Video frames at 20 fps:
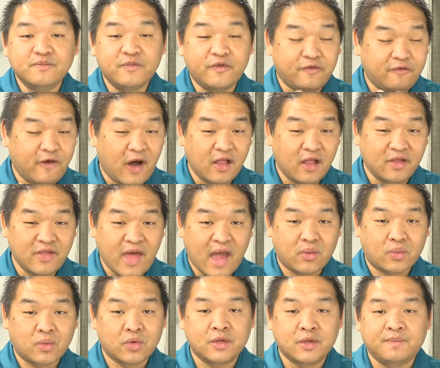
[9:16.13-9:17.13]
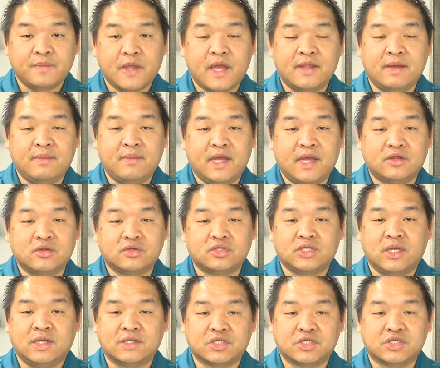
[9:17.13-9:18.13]
follow that rule and then make those
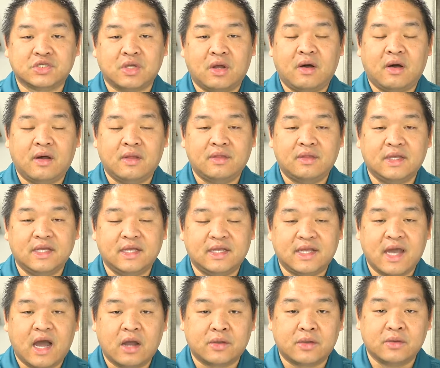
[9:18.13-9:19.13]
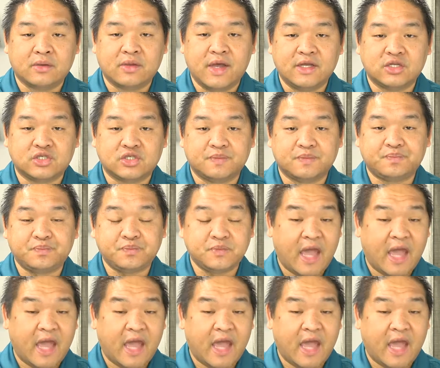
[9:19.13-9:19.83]
changes on the calculation.